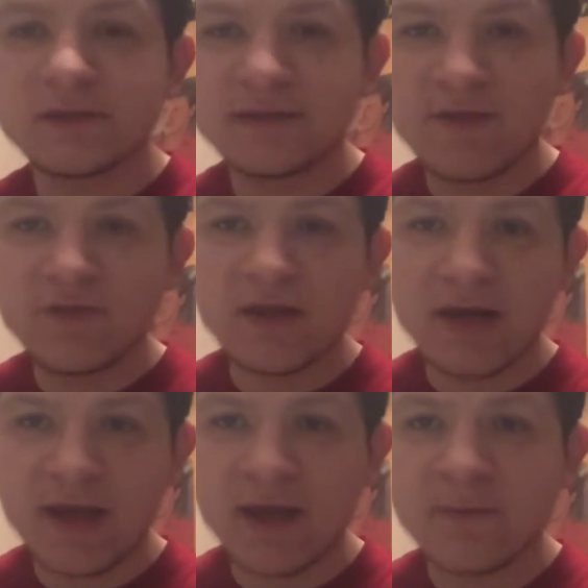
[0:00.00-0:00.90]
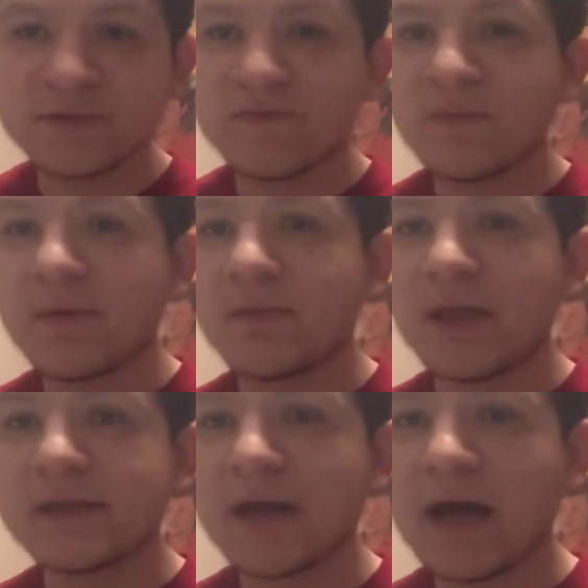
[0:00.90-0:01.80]
given the names of the people
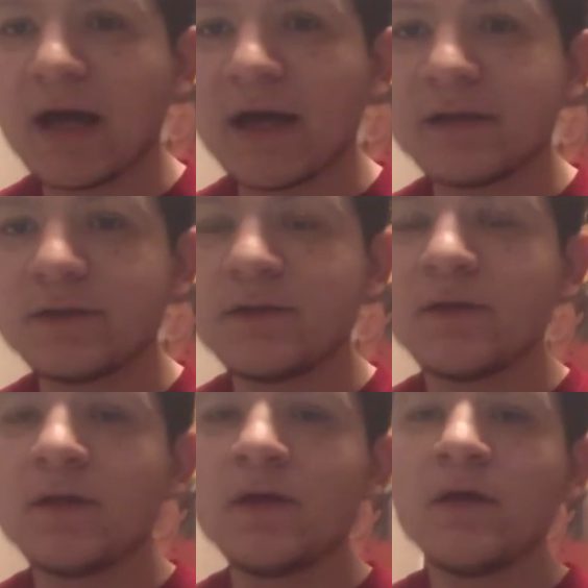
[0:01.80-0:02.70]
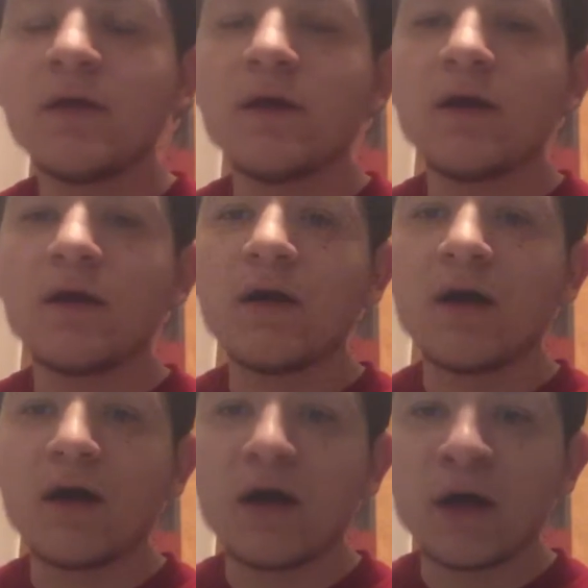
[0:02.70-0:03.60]
that died,
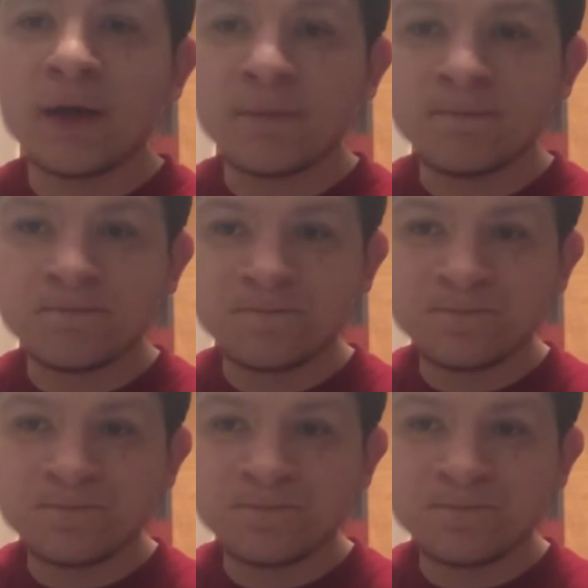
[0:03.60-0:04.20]
um,